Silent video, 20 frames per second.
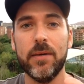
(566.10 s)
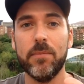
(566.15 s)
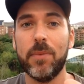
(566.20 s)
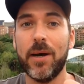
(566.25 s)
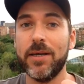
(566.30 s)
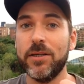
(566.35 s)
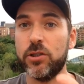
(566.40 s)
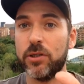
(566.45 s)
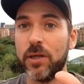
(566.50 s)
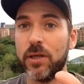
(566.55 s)

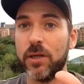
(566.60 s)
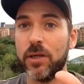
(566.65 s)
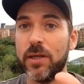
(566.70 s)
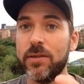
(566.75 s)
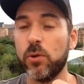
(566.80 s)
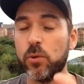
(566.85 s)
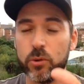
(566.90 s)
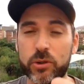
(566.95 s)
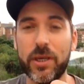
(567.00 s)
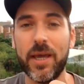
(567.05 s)
Sandro
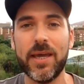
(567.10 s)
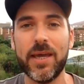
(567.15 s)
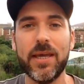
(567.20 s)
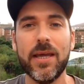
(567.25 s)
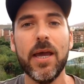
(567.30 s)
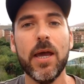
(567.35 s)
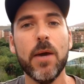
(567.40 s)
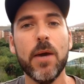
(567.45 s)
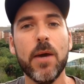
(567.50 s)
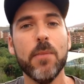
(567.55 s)
Rousset,
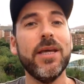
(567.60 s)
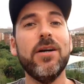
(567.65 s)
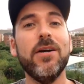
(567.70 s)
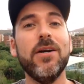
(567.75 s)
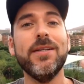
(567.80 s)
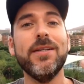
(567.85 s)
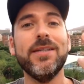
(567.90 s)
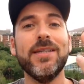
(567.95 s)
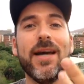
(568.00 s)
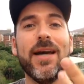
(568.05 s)
but he got
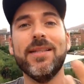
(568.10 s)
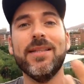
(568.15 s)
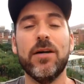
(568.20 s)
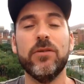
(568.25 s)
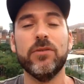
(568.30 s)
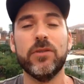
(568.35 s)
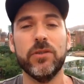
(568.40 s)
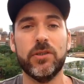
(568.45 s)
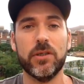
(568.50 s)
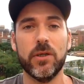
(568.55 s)

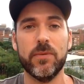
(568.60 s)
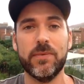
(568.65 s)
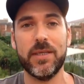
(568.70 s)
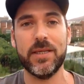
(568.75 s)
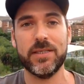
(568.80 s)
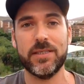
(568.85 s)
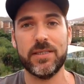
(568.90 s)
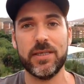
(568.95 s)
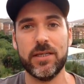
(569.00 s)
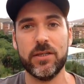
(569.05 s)
9,000 something
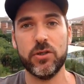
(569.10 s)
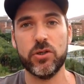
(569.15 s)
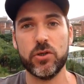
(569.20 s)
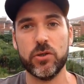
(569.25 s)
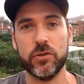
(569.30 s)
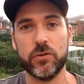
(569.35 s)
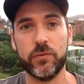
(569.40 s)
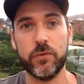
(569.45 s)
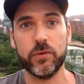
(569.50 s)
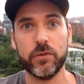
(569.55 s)

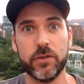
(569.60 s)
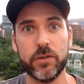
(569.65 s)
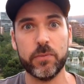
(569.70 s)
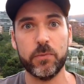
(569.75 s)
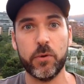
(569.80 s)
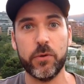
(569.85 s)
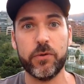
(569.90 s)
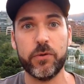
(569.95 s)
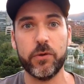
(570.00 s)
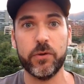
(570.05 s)
signatures for this
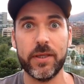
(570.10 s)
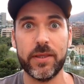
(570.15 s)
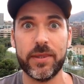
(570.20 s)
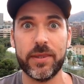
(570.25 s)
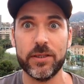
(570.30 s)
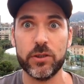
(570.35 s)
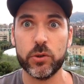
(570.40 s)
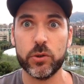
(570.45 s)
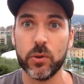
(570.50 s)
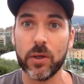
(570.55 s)
moción de
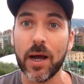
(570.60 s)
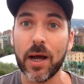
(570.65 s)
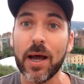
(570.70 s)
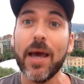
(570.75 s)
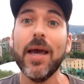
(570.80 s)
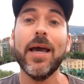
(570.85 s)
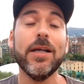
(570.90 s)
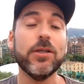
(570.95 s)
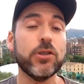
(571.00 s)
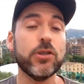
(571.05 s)
censura.
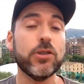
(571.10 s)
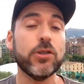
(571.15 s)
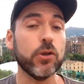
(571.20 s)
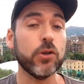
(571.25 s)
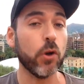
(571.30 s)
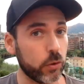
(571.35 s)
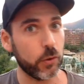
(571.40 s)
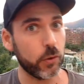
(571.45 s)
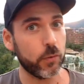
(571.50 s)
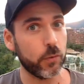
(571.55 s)
It's
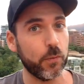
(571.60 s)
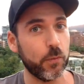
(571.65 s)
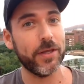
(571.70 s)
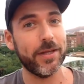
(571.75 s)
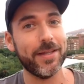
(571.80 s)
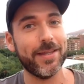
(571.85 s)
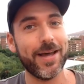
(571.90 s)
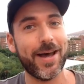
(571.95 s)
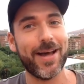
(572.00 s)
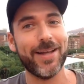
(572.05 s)
also more
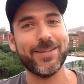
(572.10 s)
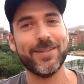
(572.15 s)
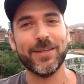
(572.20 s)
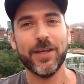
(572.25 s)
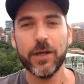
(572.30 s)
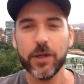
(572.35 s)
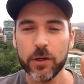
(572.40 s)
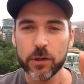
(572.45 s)
than that.